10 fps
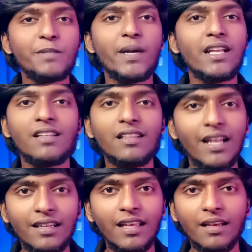is better than
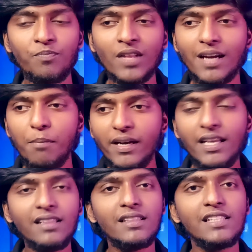nothing.
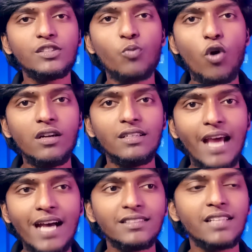Completing these small
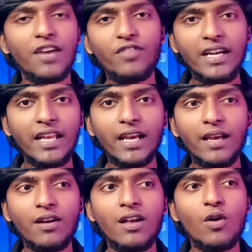tasks every
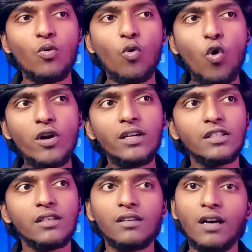day
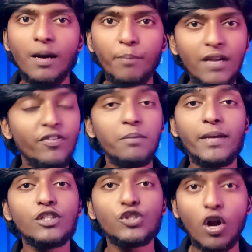won't benefit
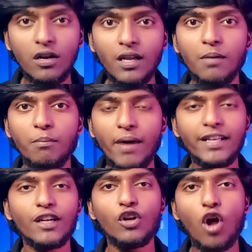me in short term,
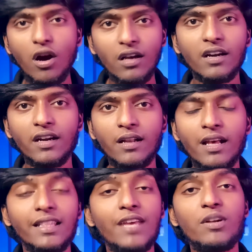but in long
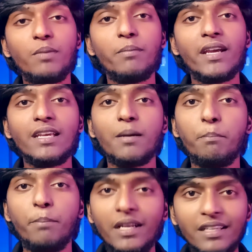run, they will be making a
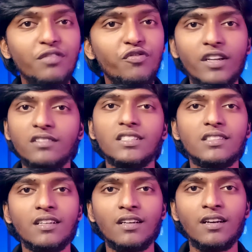big difference.